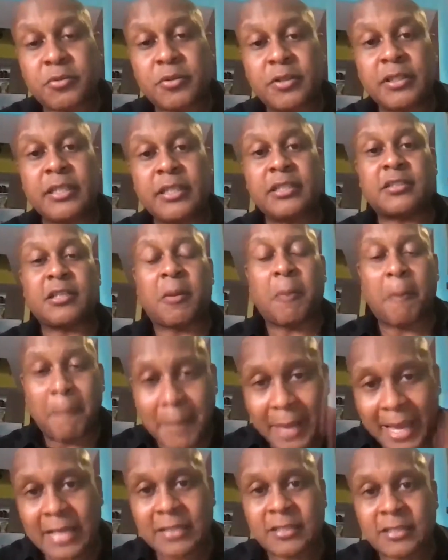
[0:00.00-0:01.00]
needs a
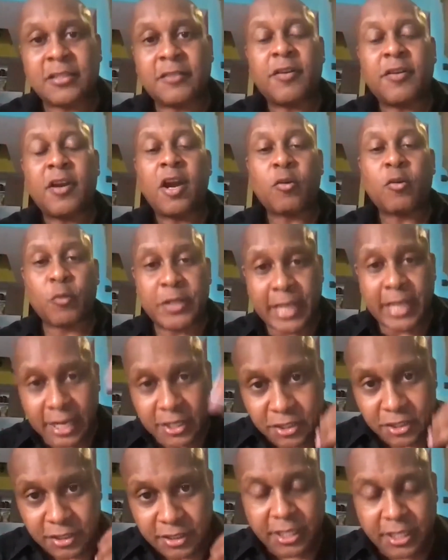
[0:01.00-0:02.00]
massive
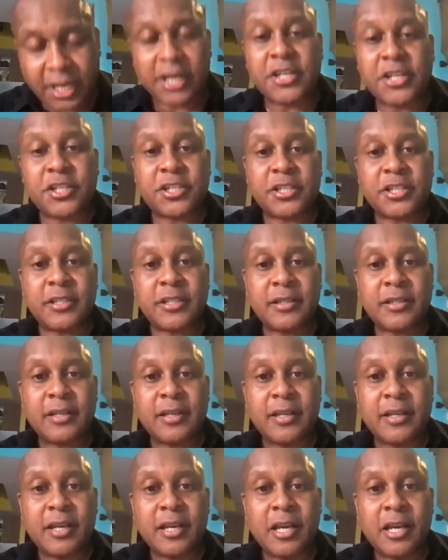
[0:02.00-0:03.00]
re-education,
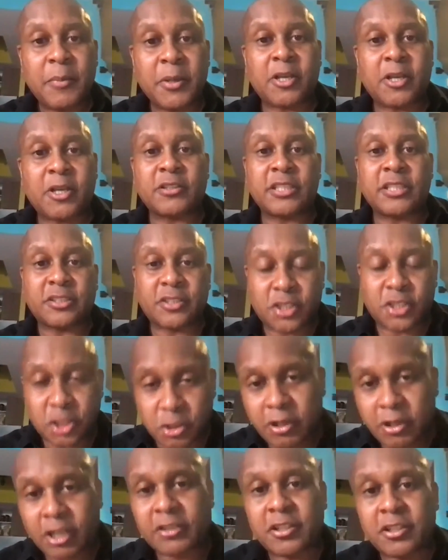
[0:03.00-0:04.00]
because it's
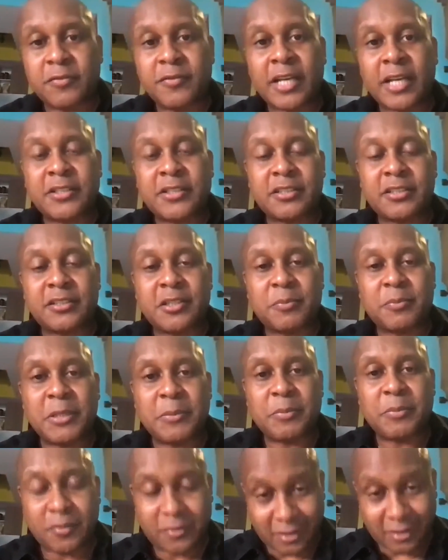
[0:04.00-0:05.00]
destructive not just to
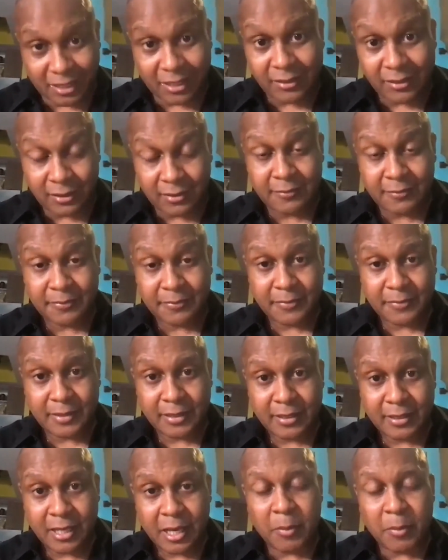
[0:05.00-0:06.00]
people of color,
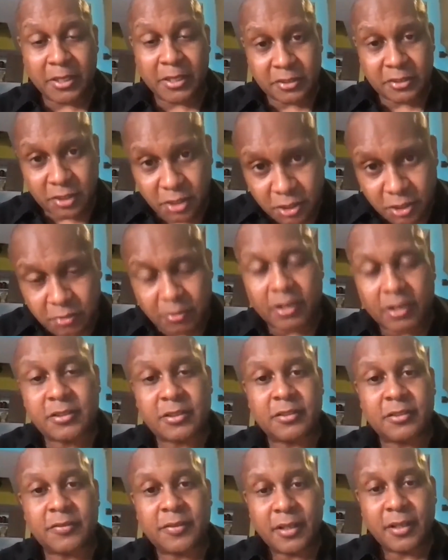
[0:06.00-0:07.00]
but it's
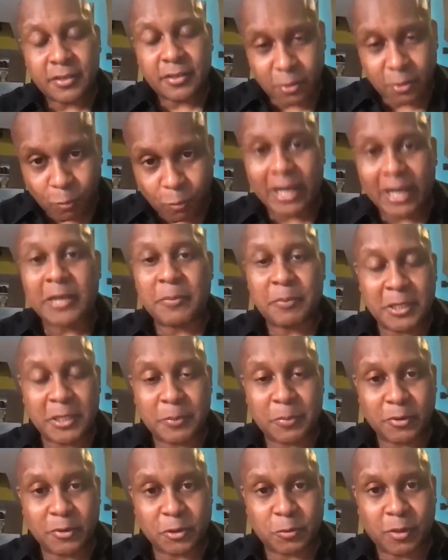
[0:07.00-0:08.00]
destructive to white
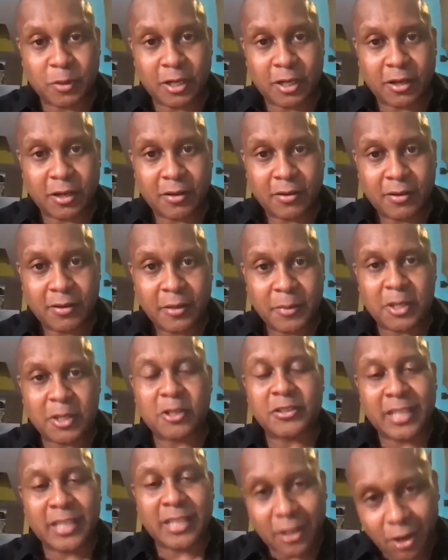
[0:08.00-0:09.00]
people as well,
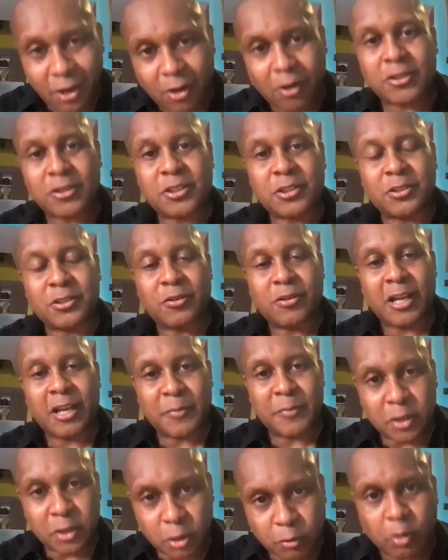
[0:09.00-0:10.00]
because they also have
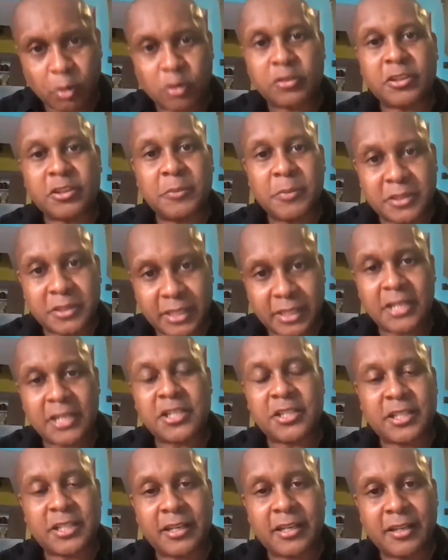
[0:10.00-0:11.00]
been grossly
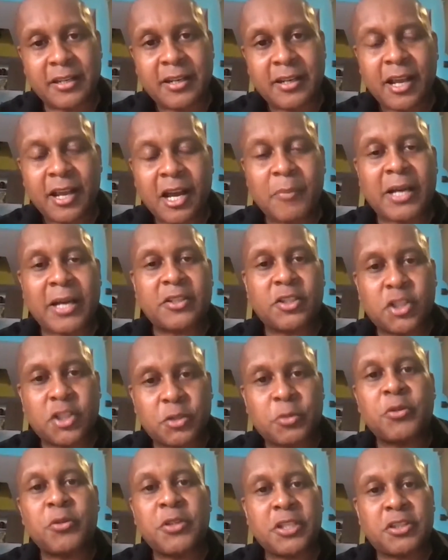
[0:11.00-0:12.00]
miseducated about the
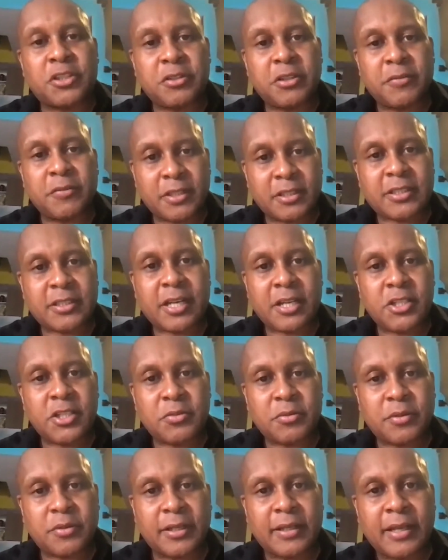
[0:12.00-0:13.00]
true history of this
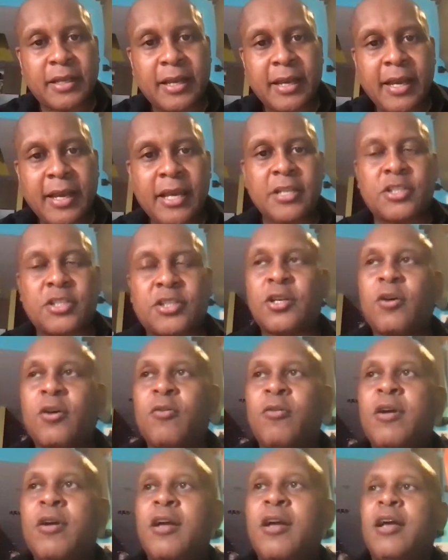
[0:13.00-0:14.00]
country. And
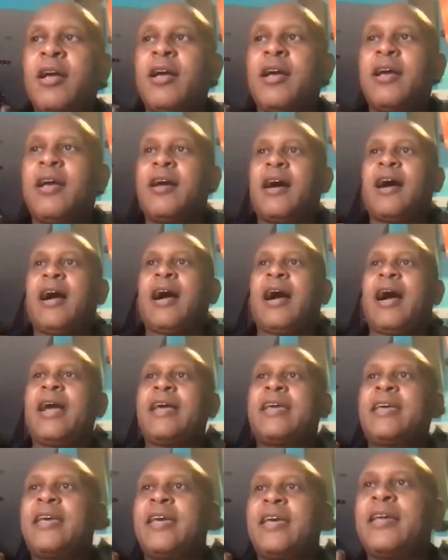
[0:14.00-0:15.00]
so I
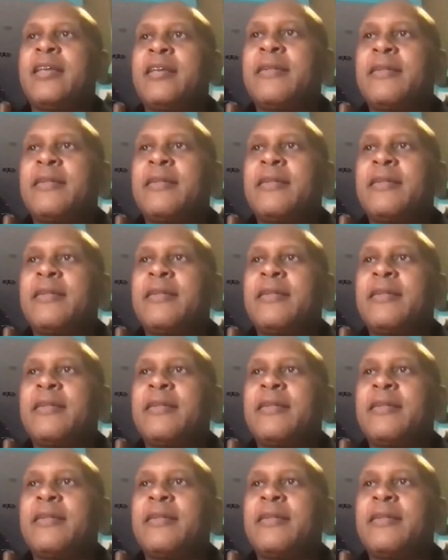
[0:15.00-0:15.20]
can't